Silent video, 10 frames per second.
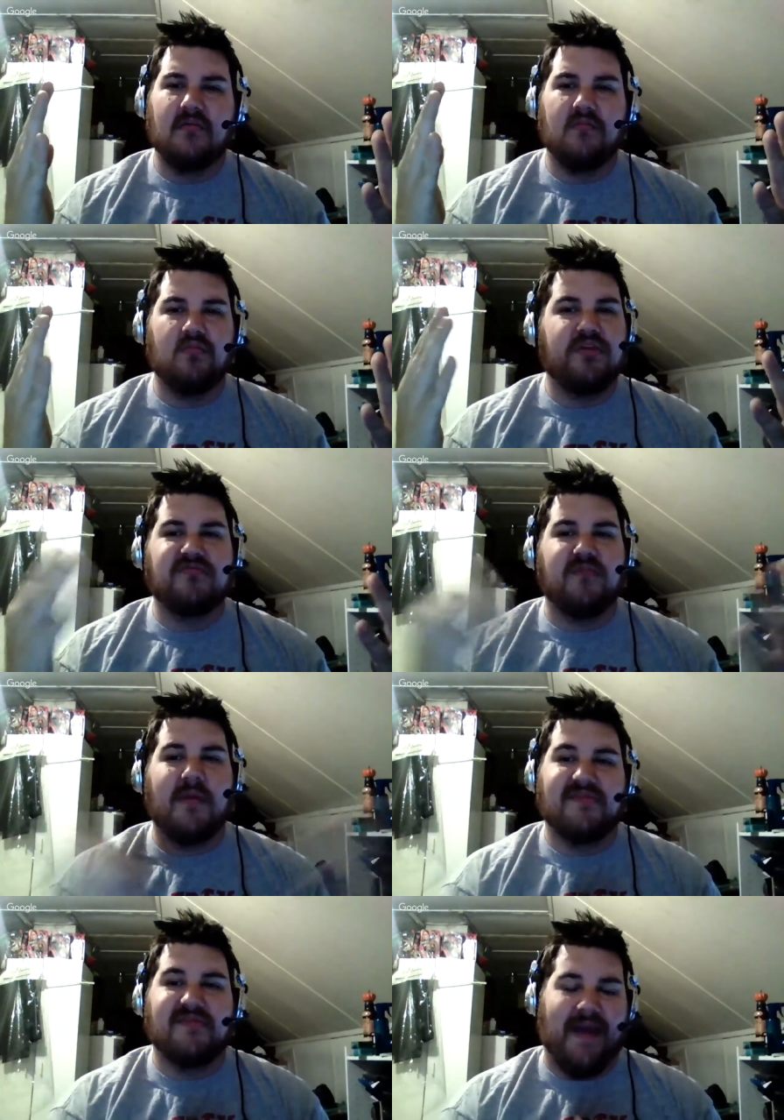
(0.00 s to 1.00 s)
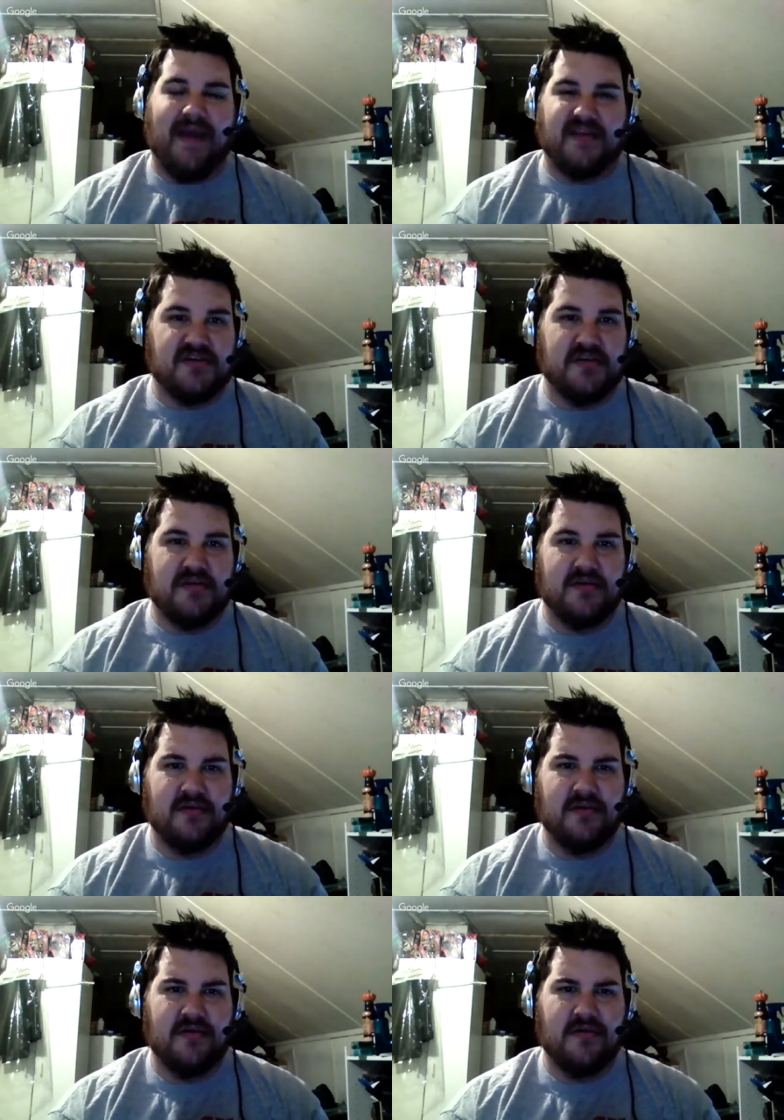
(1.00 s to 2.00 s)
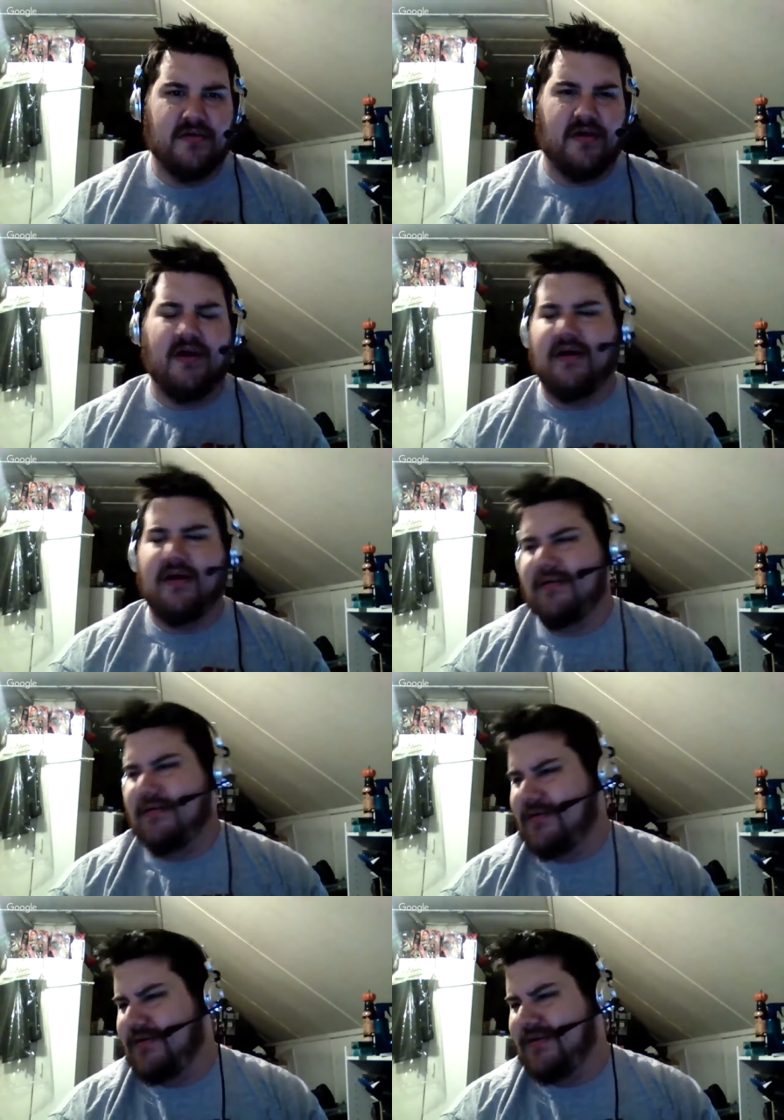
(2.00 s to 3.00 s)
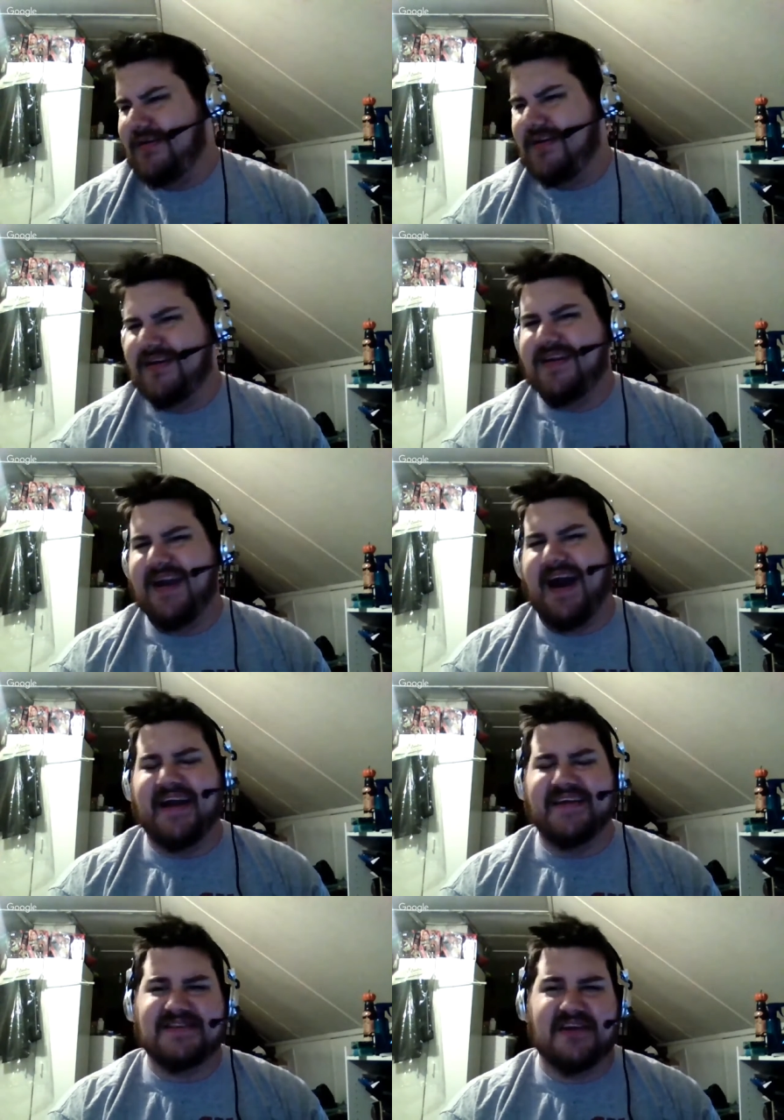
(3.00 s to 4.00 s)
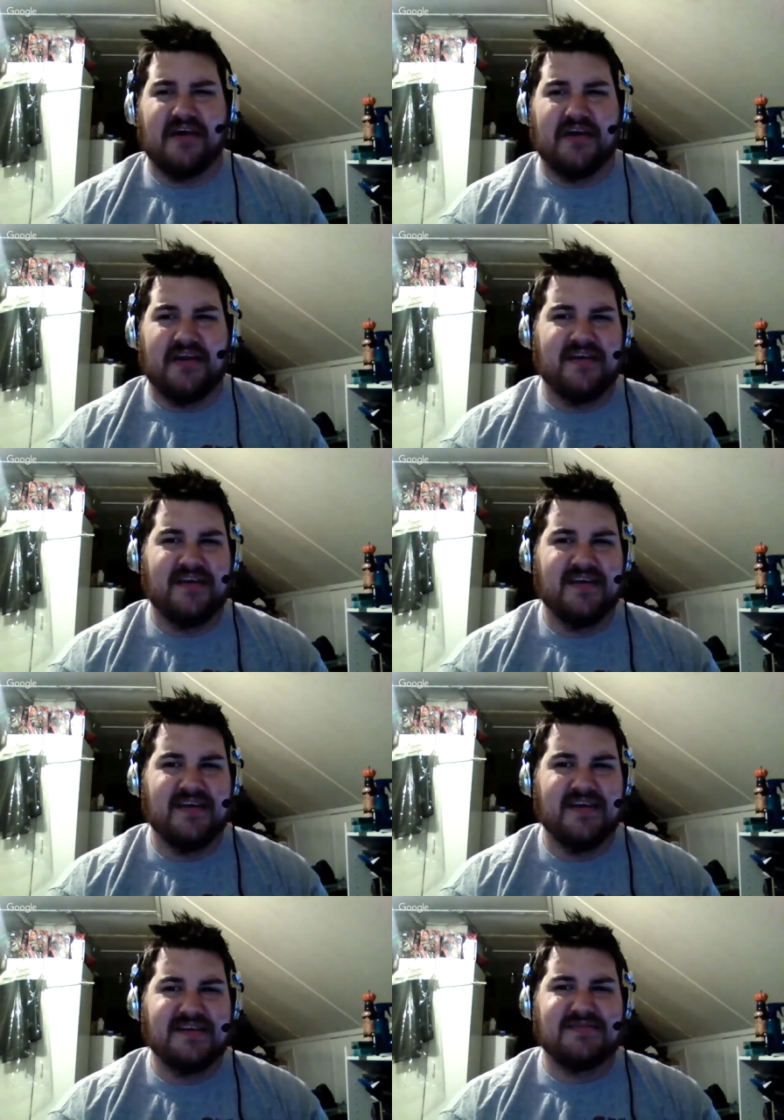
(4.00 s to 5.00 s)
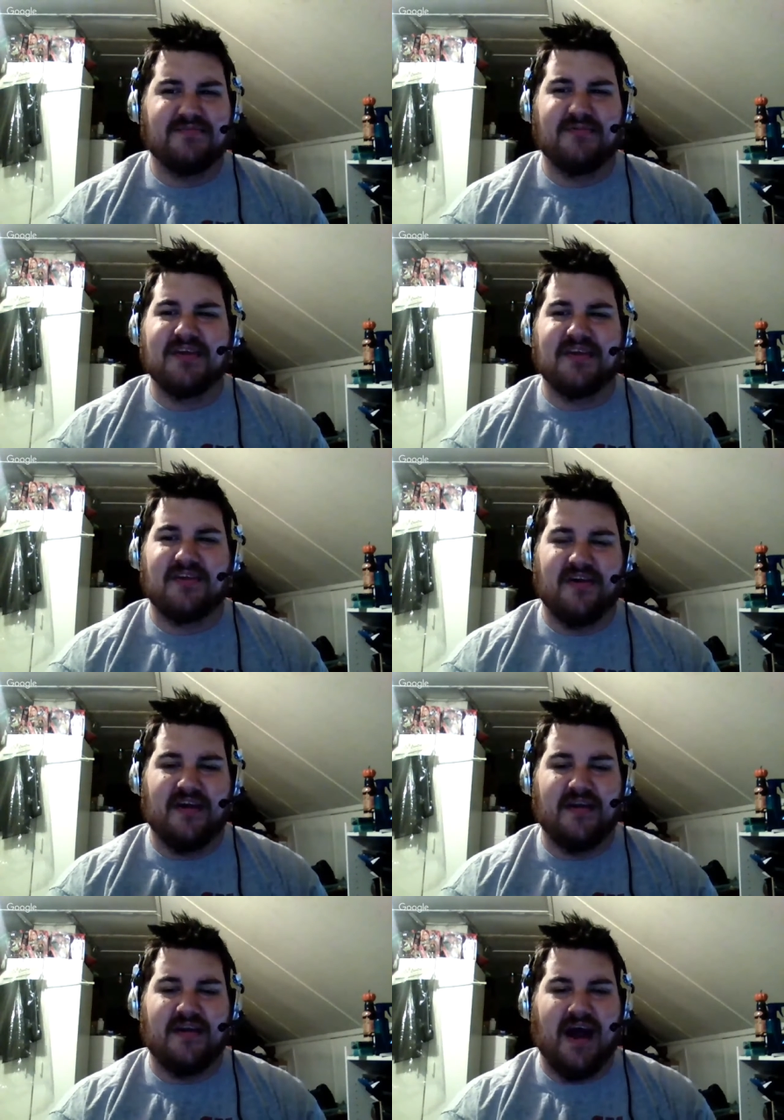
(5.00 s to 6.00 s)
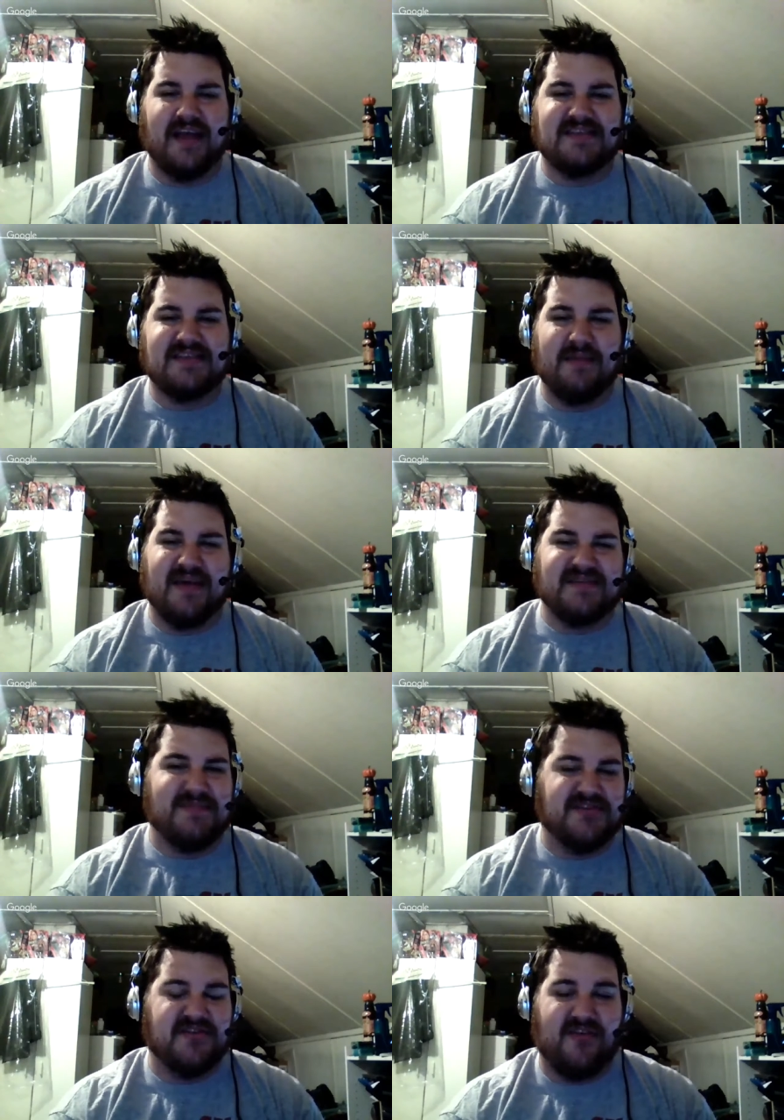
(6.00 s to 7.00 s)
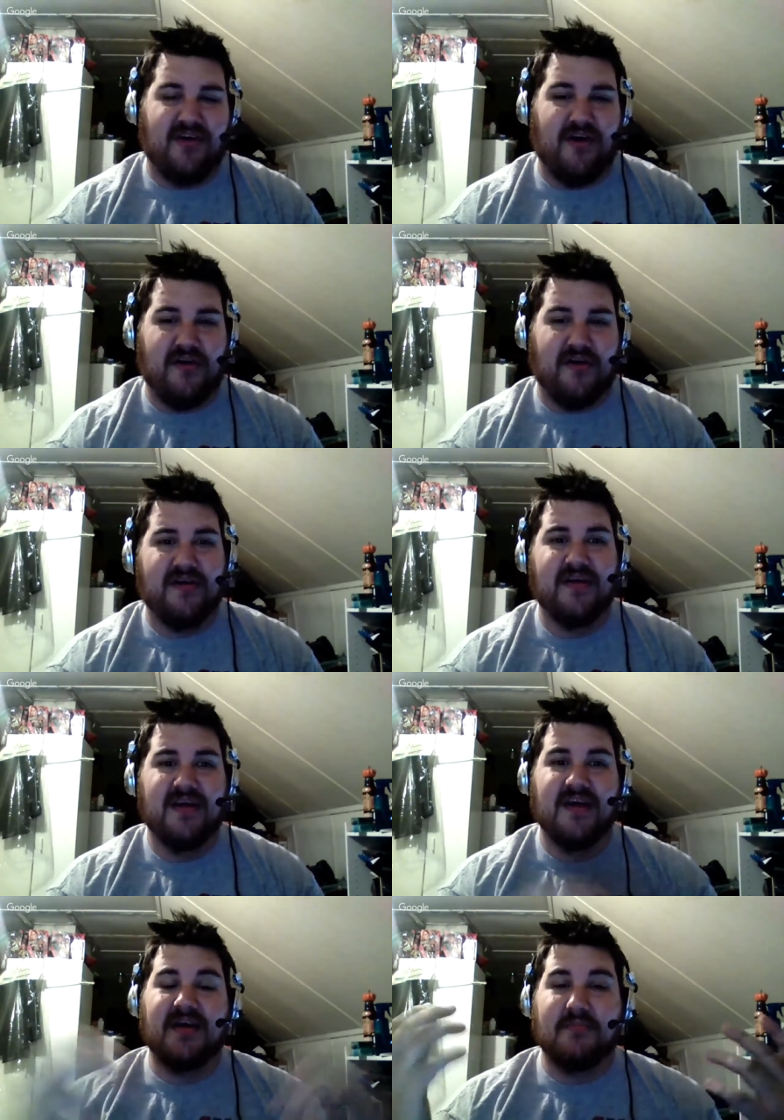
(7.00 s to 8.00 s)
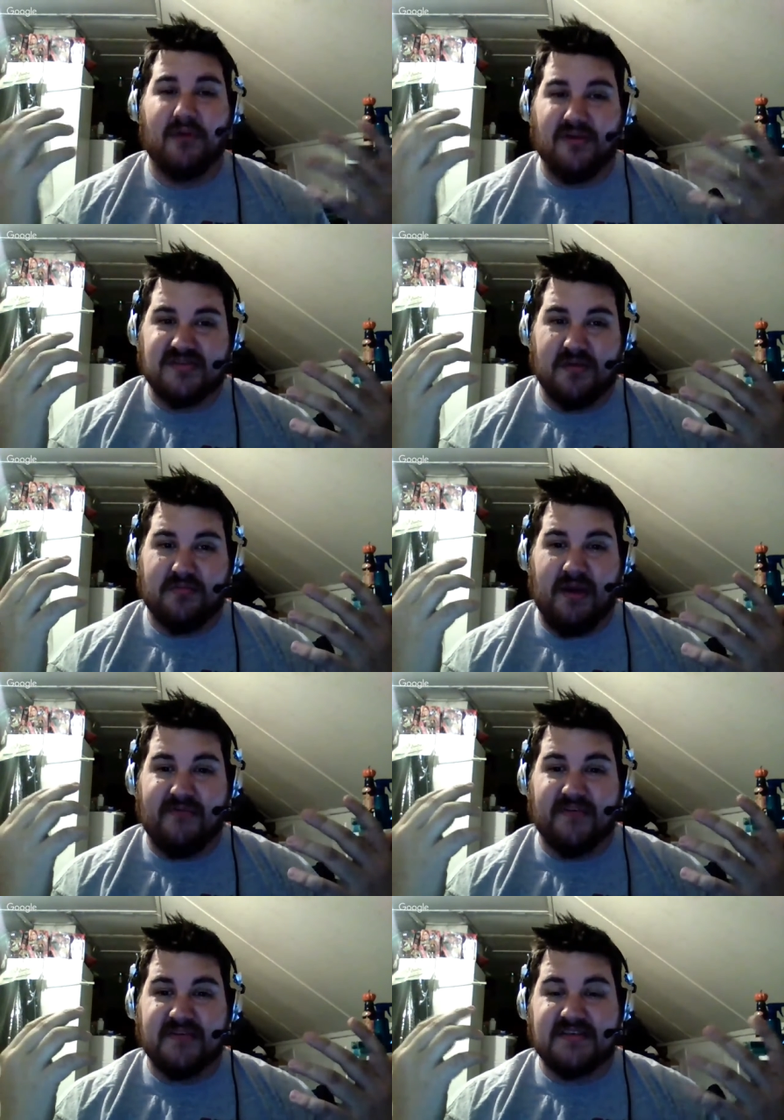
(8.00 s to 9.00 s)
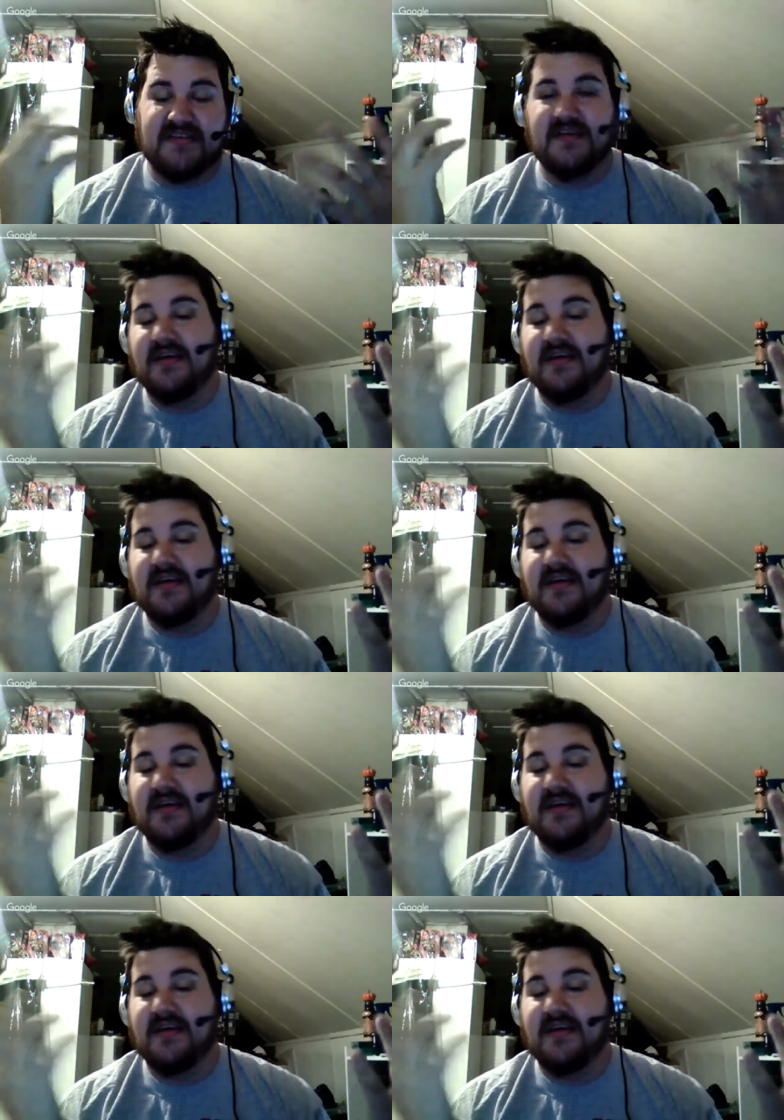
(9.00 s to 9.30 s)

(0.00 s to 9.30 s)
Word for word: this women's match. Oh God, it's good. It's really good. I'd say best match on the card. Personal preference